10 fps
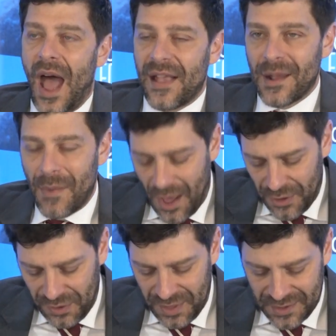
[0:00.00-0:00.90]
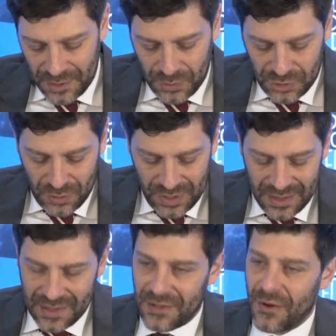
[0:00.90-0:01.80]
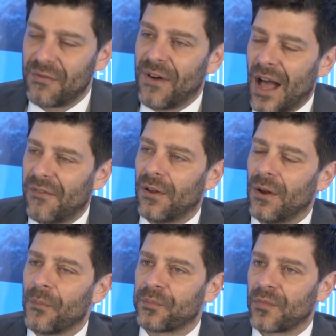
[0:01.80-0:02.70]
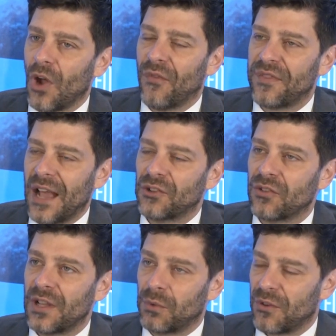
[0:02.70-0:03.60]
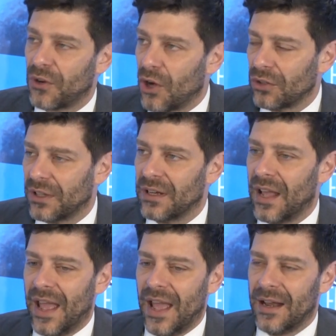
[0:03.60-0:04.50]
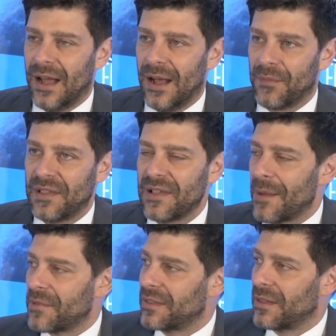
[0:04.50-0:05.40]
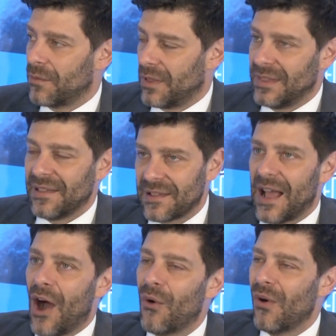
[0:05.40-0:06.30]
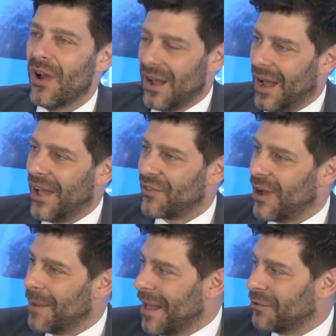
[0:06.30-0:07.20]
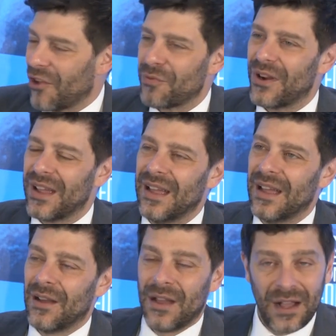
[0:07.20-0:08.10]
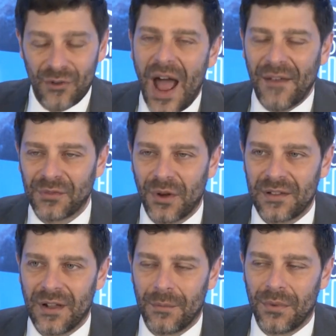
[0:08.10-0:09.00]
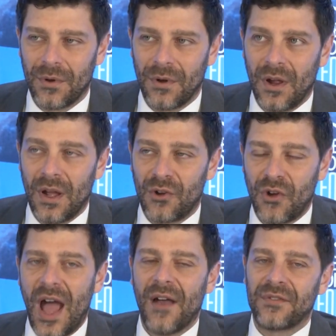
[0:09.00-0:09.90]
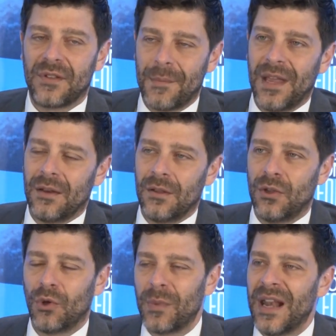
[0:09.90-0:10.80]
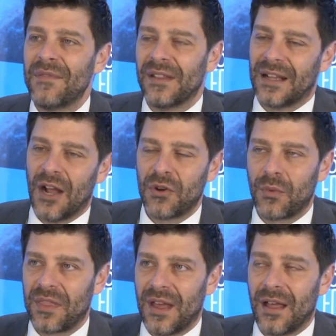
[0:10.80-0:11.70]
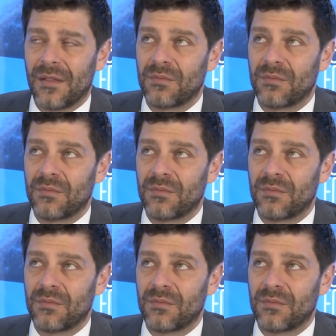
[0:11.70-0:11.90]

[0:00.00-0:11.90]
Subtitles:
Some other things that we're doing is the revival of sectors that were forgotten, and this is how I met Rosemary. Craft, for example. Craft, I mean, you would believe that the country with a